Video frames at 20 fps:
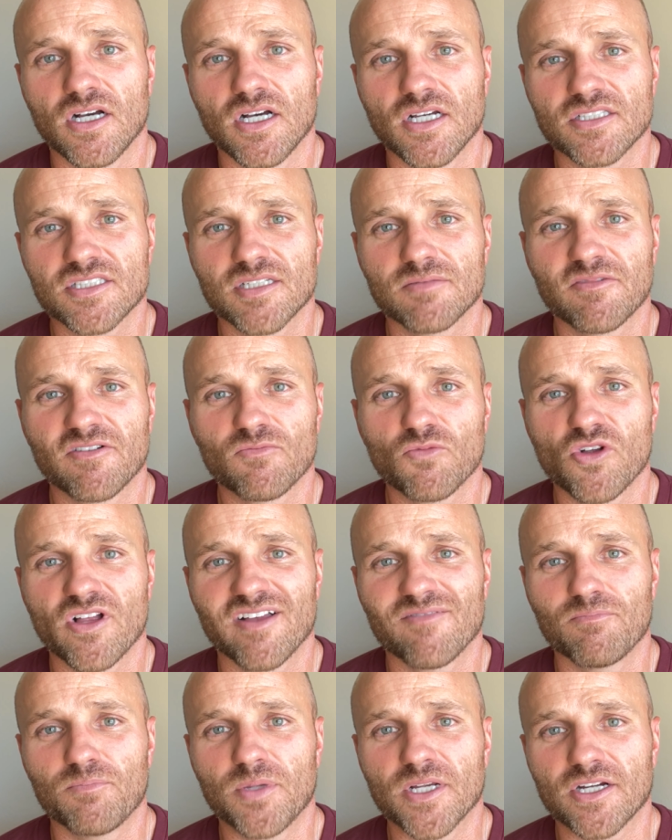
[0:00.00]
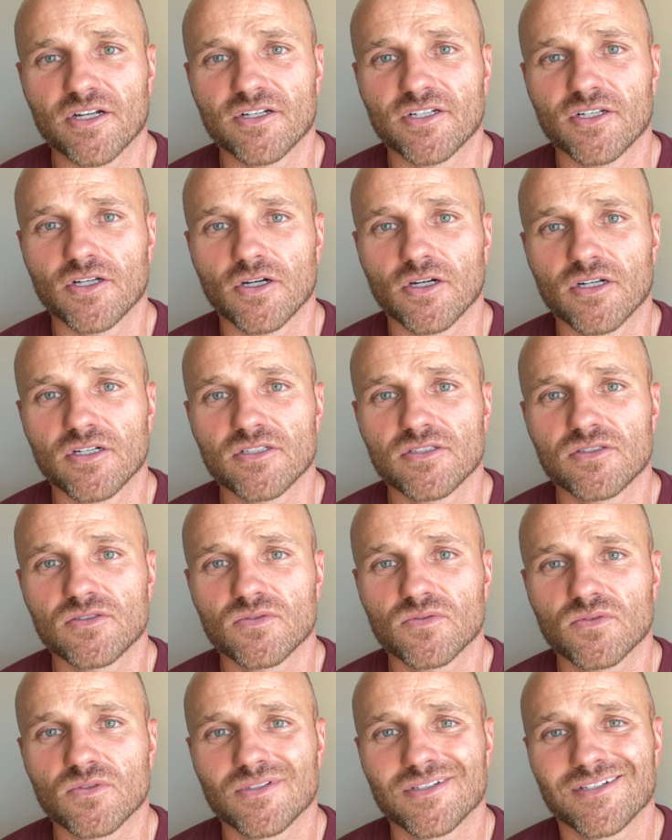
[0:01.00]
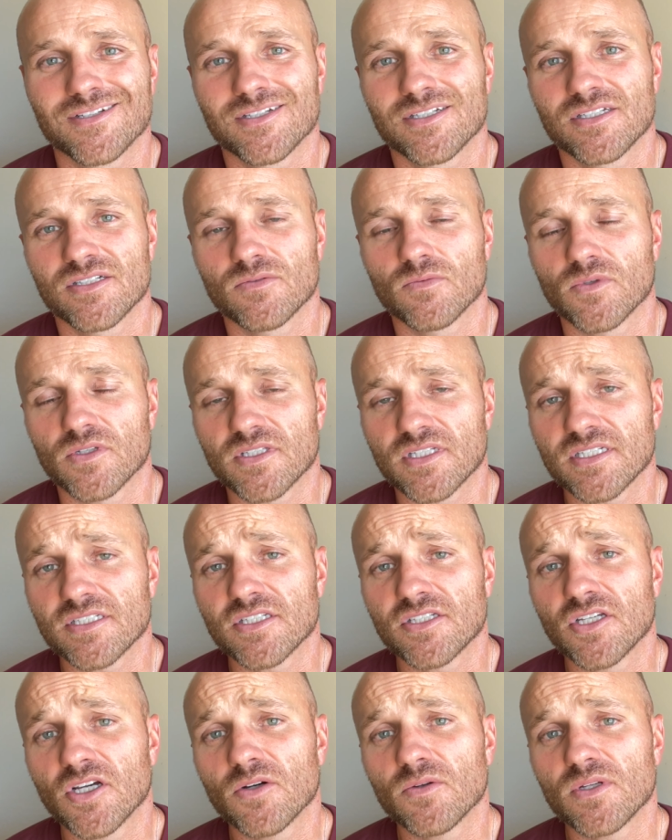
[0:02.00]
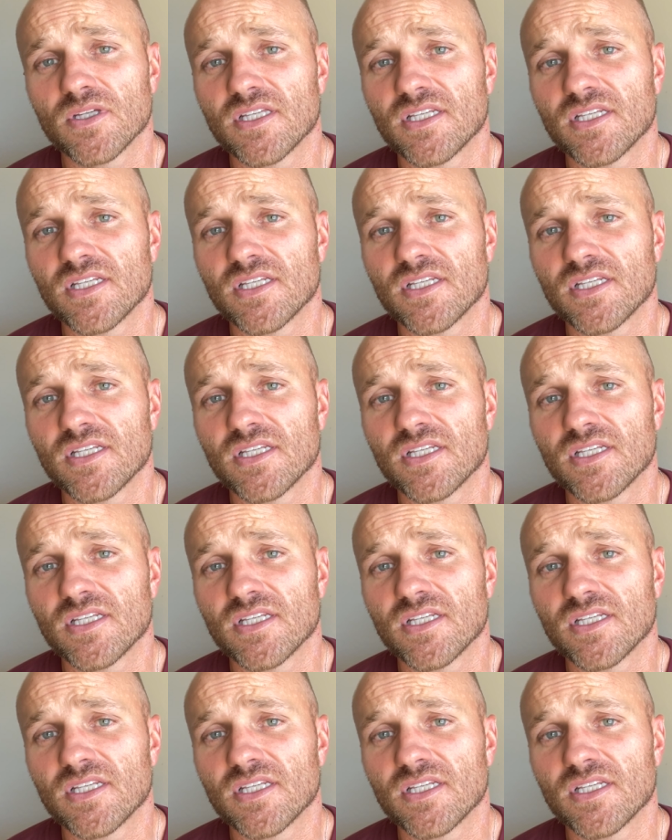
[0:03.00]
Some of them will have bigger yards. One thing to note,